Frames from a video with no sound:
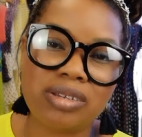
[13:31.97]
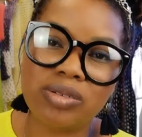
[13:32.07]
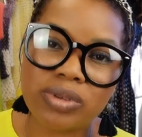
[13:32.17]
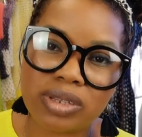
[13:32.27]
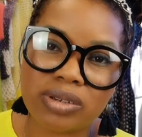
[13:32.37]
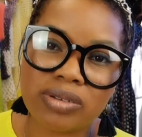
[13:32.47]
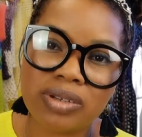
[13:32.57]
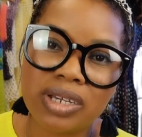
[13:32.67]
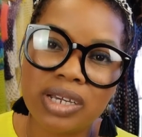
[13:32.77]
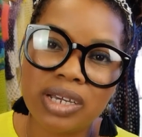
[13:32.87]
deal with
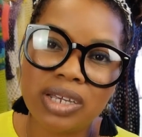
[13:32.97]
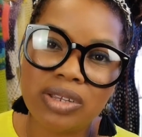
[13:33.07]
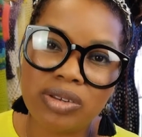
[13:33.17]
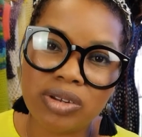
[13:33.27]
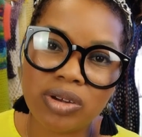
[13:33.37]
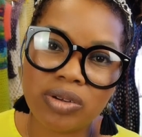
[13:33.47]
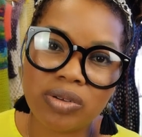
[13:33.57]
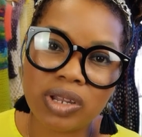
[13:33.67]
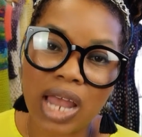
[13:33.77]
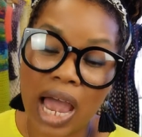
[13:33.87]
you. You
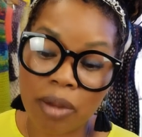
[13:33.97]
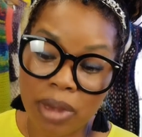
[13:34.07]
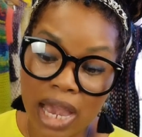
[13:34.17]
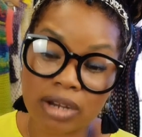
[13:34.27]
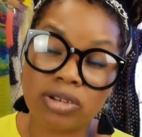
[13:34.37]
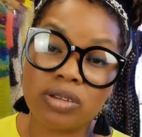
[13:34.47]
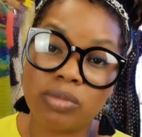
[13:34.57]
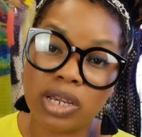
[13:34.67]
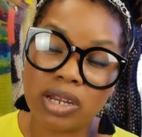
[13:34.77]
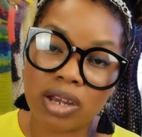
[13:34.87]
know, I'm actually
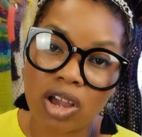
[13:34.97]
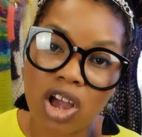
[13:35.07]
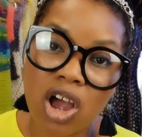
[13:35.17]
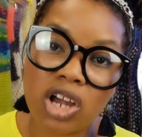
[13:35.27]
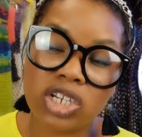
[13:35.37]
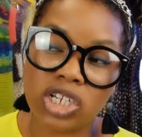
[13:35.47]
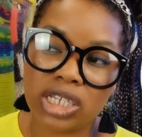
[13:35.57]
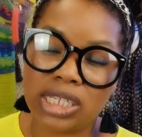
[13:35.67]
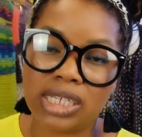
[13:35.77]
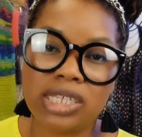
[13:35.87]
making a
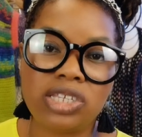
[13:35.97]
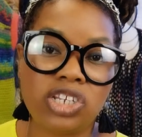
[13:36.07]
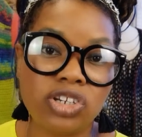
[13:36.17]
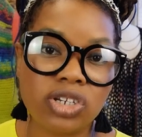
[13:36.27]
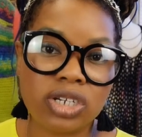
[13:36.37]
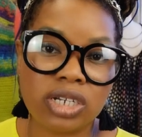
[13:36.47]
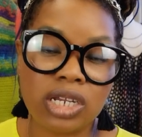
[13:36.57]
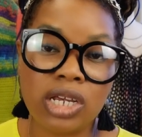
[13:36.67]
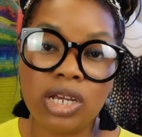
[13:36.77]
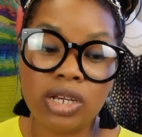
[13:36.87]
conscious
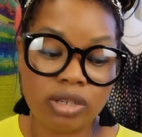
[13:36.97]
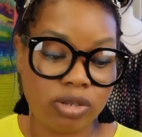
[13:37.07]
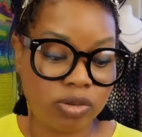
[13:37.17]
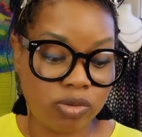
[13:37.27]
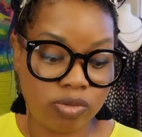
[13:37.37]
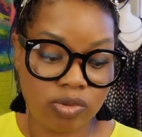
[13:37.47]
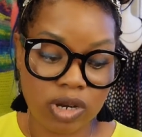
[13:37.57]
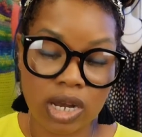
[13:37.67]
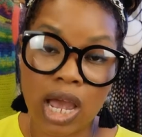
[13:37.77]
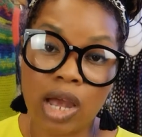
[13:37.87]
decision to
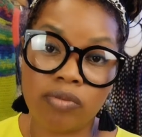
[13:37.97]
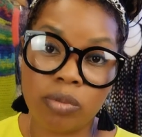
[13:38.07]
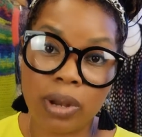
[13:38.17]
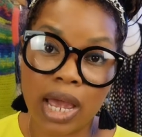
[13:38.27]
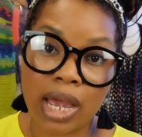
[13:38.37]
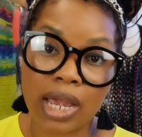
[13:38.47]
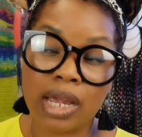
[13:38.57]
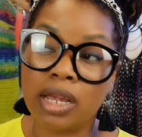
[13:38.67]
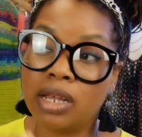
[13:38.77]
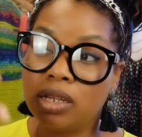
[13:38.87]
not
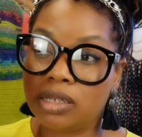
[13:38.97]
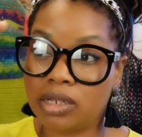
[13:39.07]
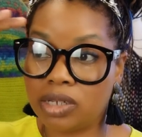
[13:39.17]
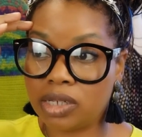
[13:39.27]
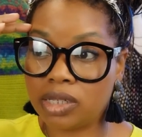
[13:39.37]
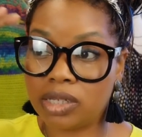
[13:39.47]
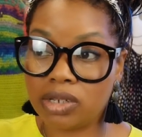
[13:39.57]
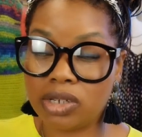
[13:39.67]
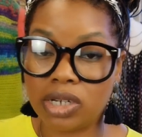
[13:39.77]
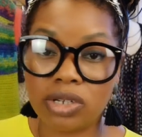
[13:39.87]
reply, to just
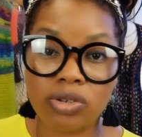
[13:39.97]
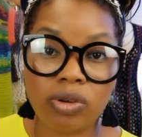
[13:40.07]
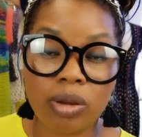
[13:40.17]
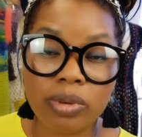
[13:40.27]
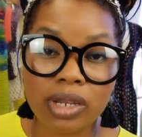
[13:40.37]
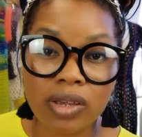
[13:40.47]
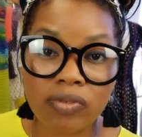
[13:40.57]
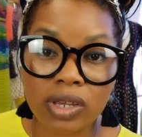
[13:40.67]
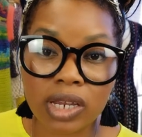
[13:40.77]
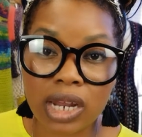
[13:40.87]
change who I
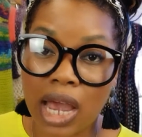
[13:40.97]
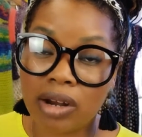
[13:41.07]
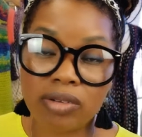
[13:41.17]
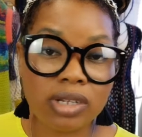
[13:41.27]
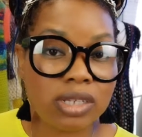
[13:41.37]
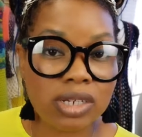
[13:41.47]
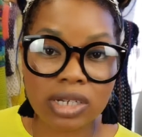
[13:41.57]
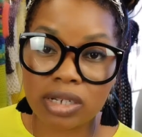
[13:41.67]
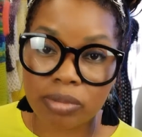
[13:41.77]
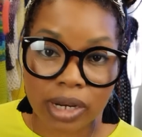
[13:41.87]
believe in. I don't need to
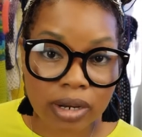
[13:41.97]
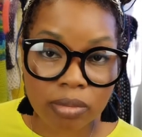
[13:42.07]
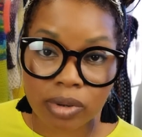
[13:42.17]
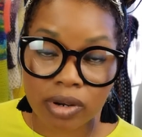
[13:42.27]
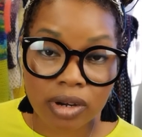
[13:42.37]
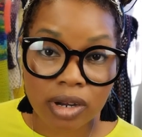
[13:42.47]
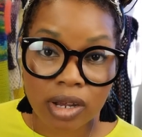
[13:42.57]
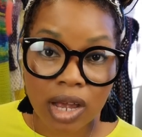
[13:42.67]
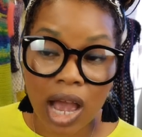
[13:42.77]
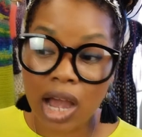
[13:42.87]
change my number.
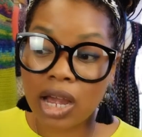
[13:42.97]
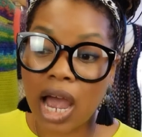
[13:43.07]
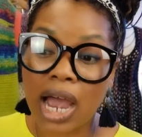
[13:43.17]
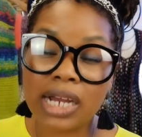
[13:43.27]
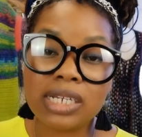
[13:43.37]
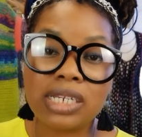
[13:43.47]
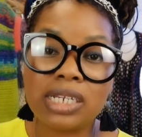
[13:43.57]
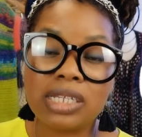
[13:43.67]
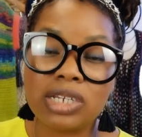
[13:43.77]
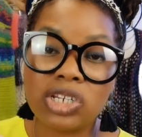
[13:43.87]
I
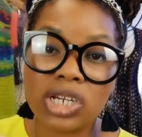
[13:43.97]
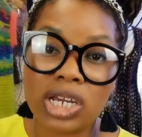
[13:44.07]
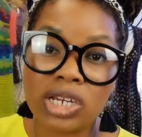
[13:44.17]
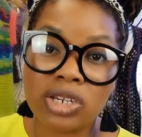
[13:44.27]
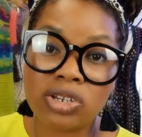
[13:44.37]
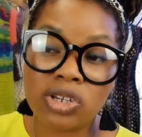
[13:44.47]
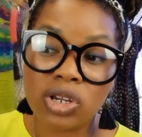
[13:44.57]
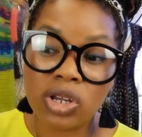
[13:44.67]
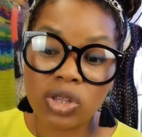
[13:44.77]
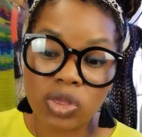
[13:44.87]
just need to change
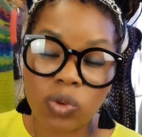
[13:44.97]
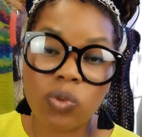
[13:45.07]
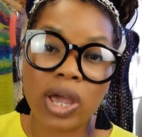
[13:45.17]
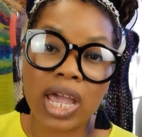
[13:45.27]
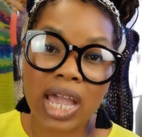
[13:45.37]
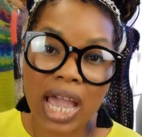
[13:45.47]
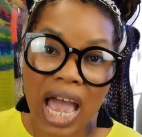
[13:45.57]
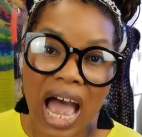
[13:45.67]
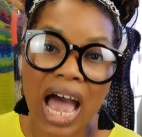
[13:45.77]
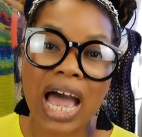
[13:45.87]
the way
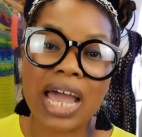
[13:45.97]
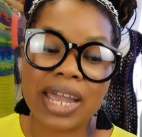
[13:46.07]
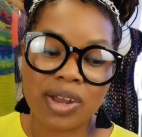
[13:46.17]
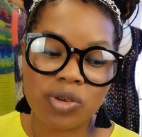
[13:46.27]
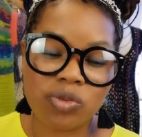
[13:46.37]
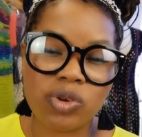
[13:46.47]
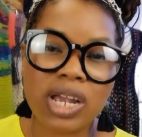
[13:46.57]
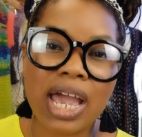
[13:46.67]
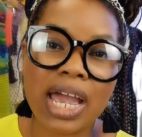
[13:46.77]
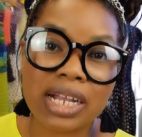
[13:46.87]
I
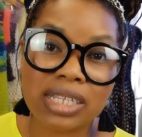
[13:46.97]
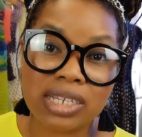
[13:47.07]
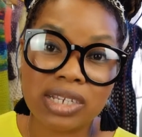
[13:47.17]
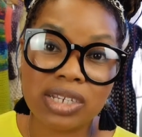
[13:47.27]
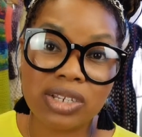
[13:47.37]
react